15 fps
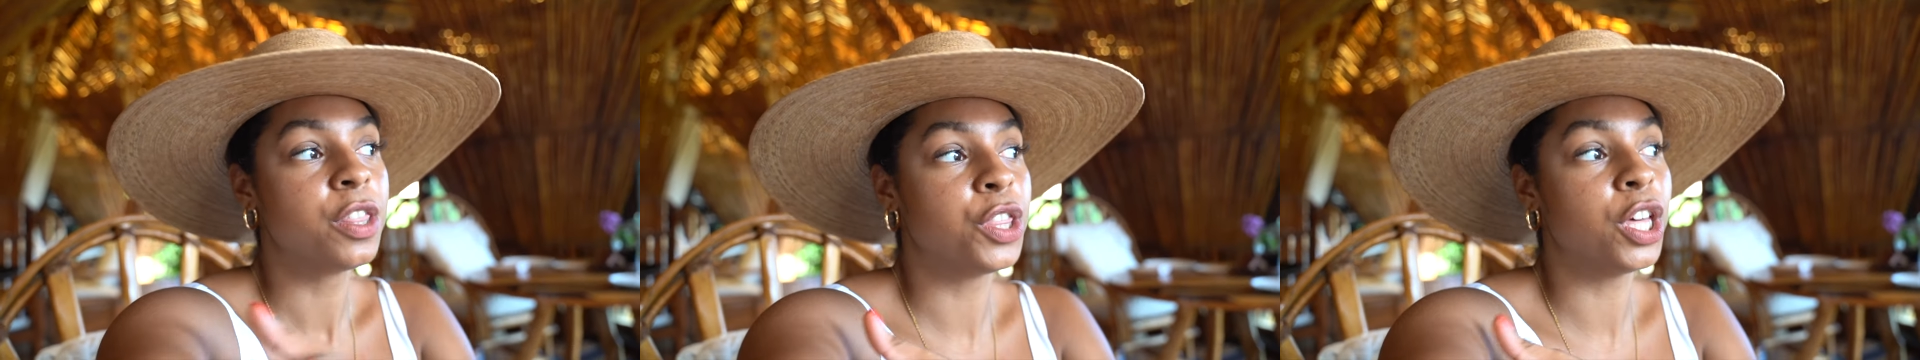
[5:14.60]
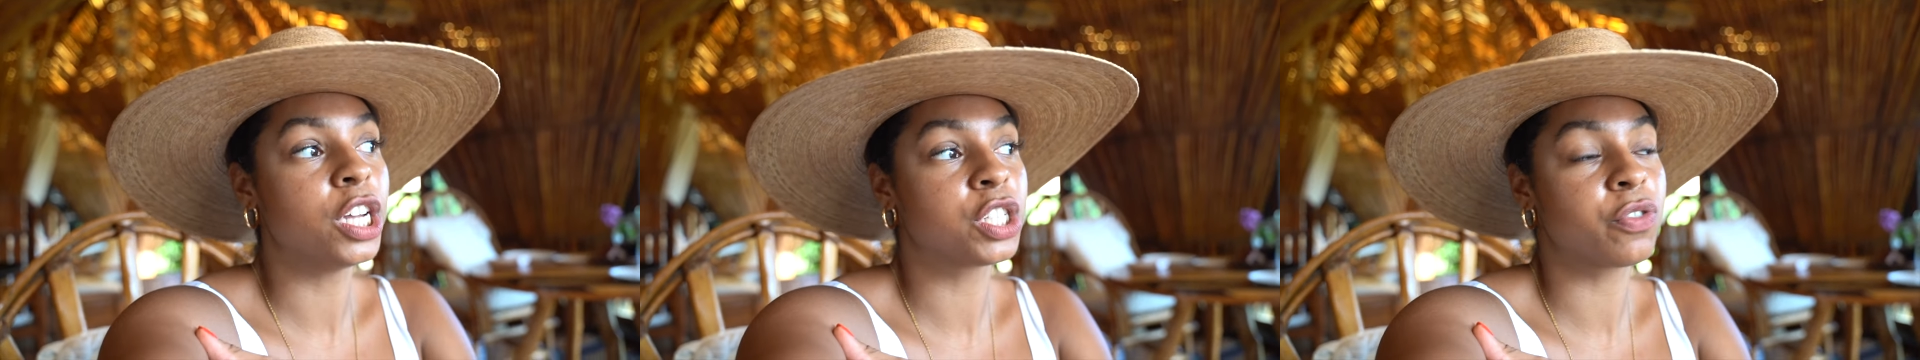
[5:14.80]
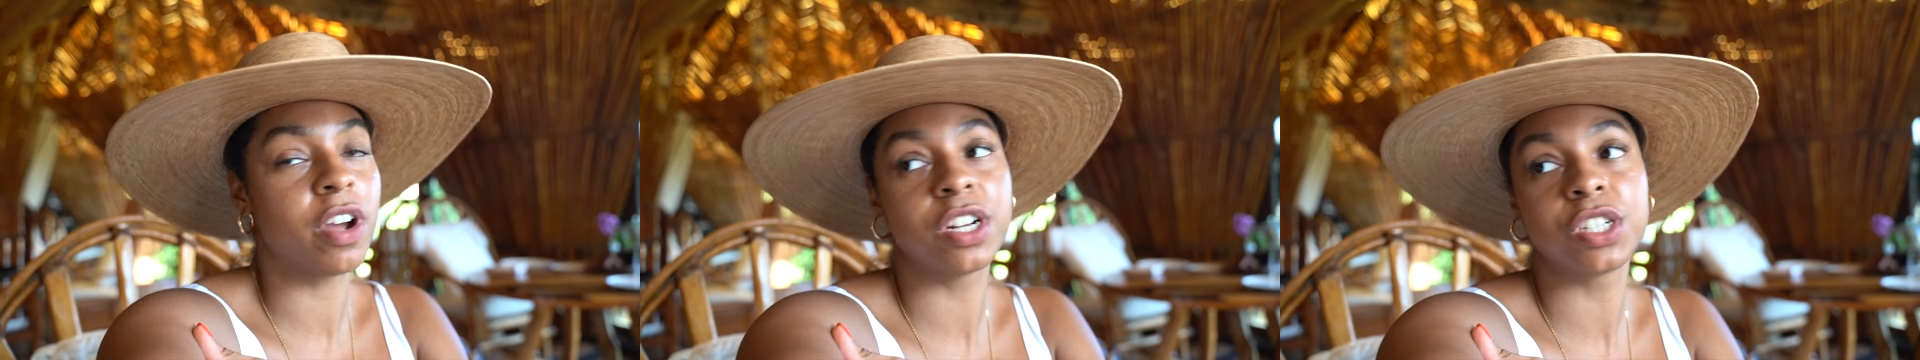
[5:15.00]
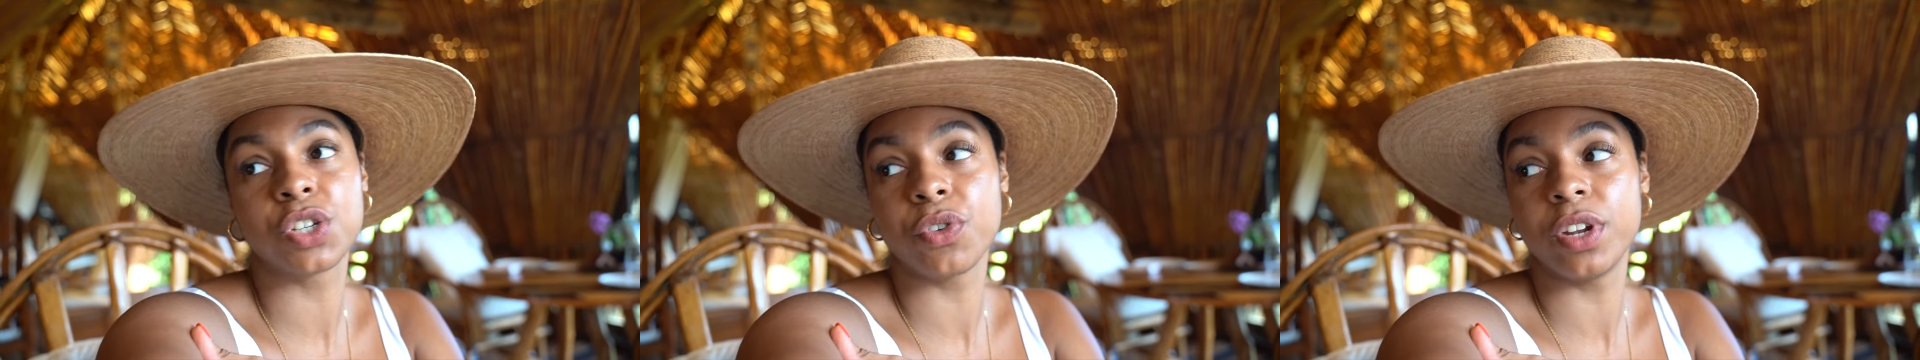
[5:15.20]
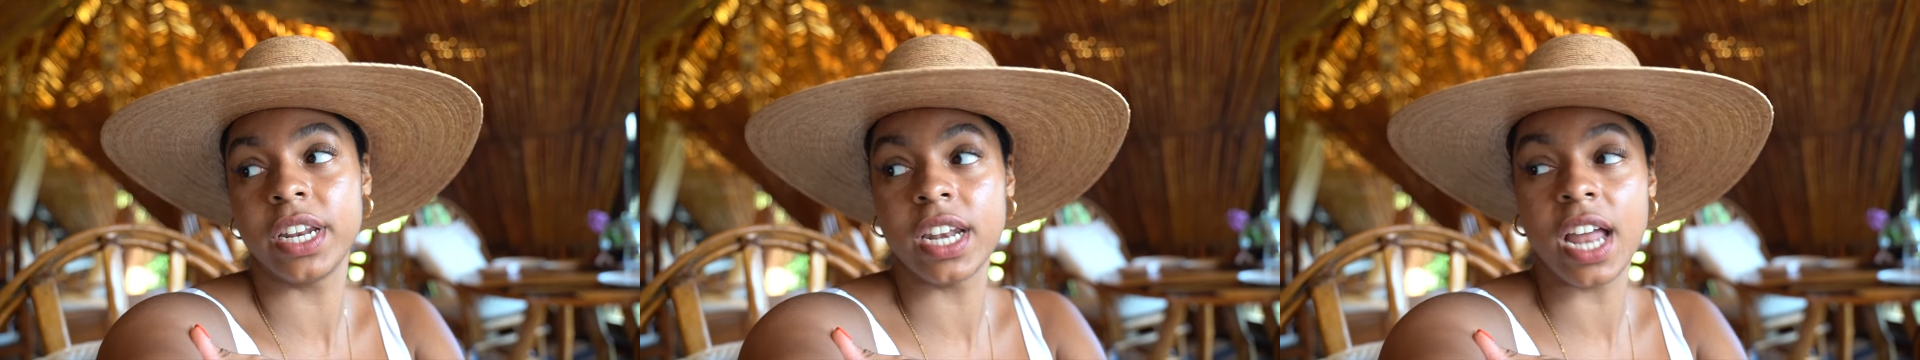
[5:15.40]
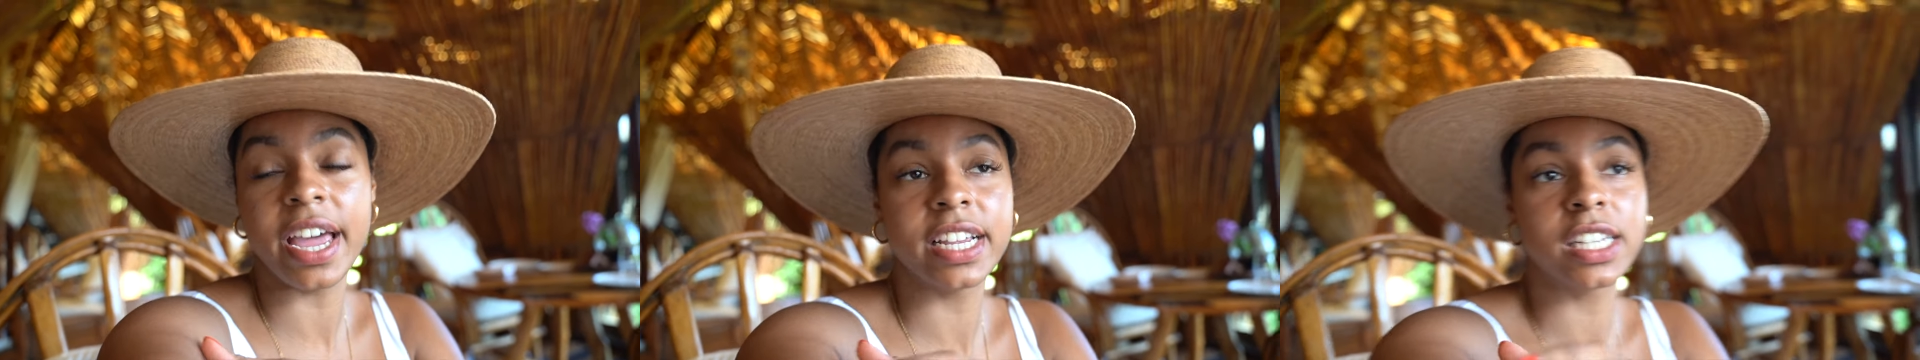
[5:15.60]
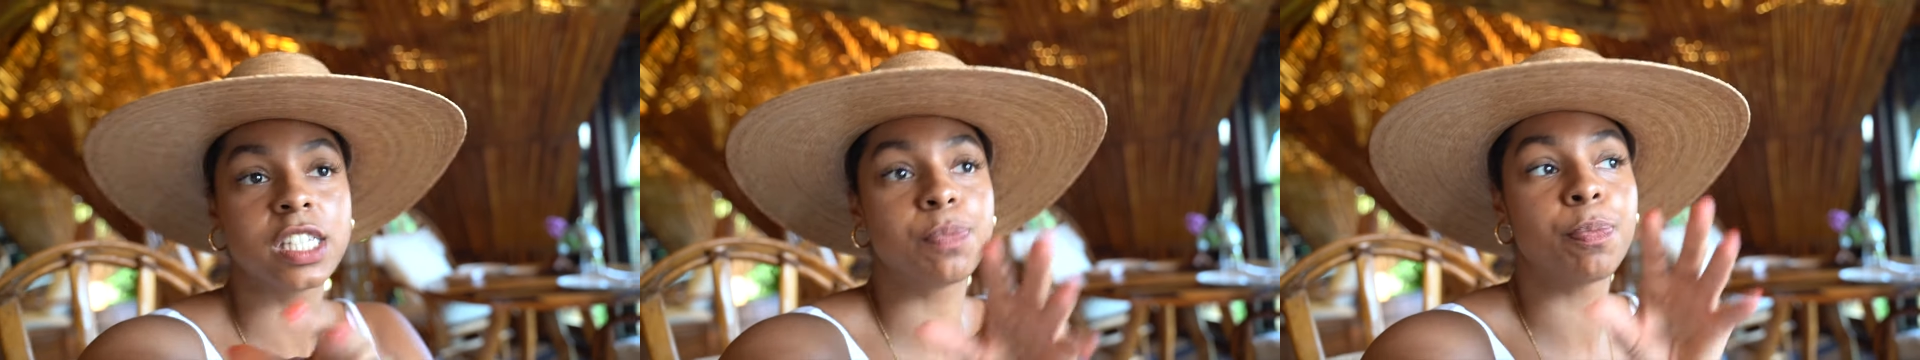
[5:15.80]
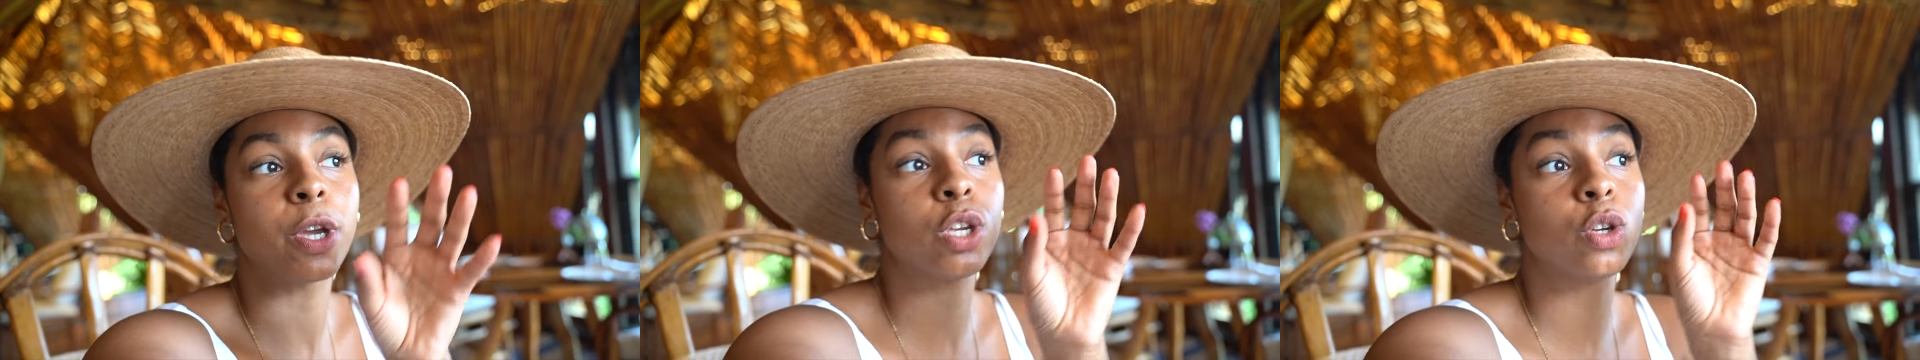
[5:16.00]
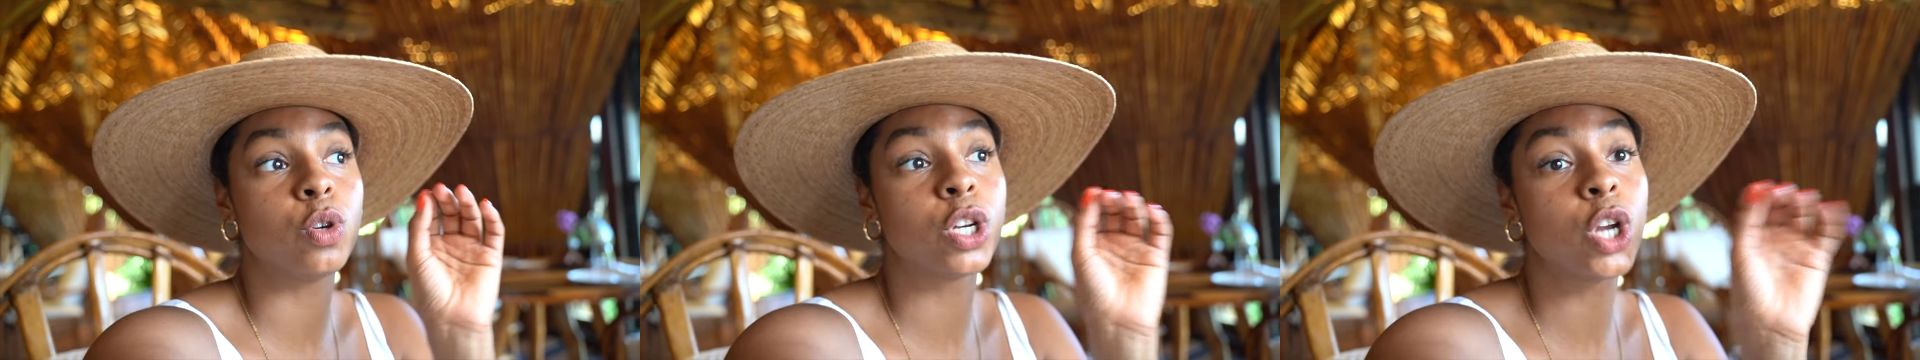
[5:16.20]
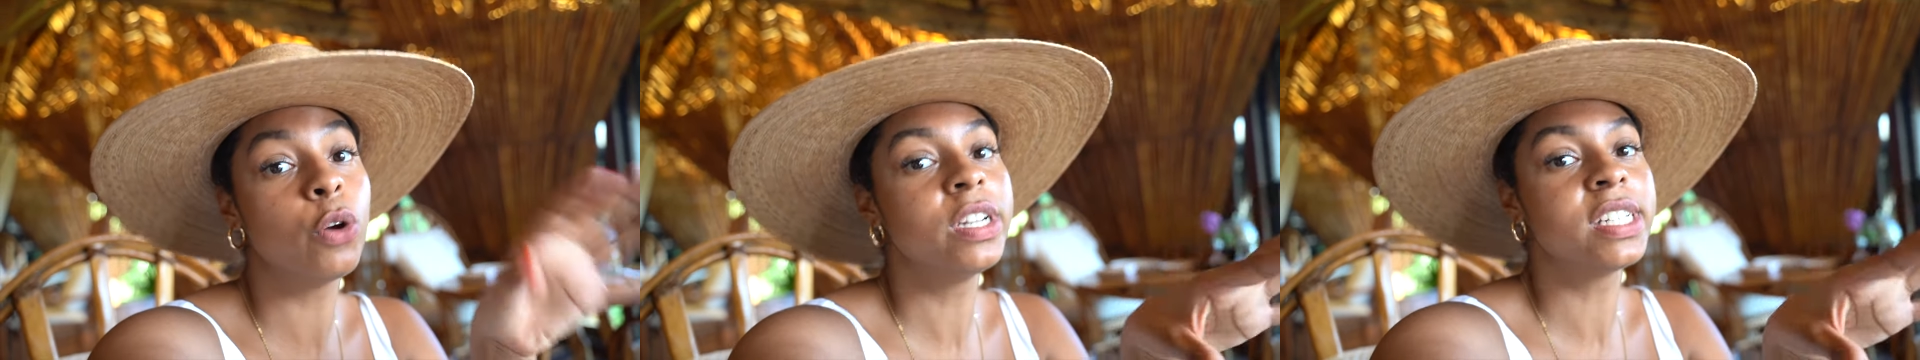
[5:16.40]
The surroundings are really nice, but you
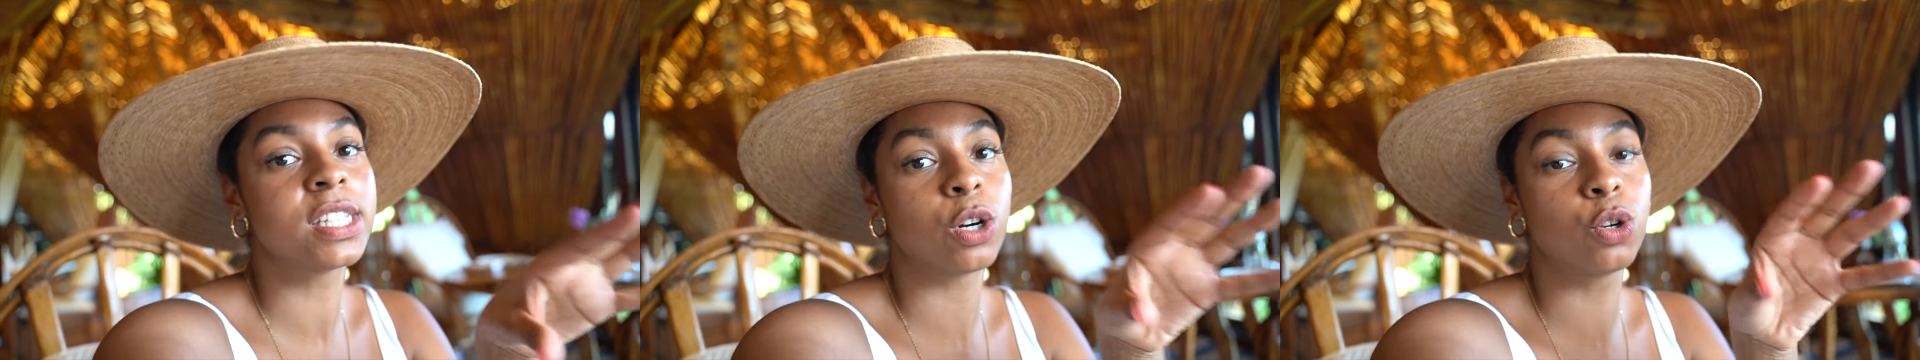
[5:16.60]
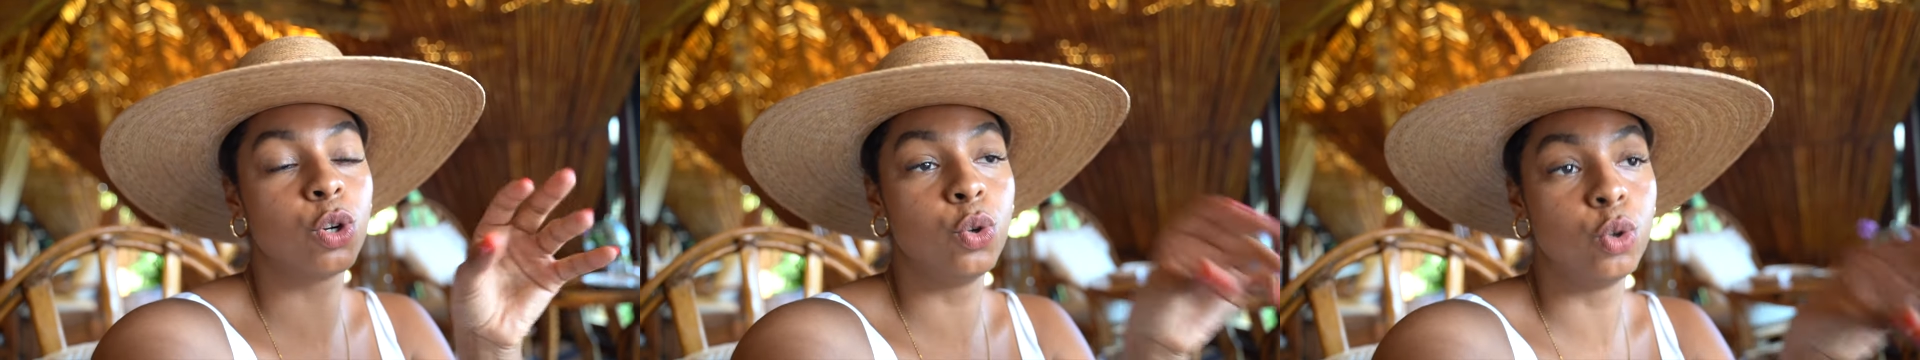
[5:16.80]
can only sit on a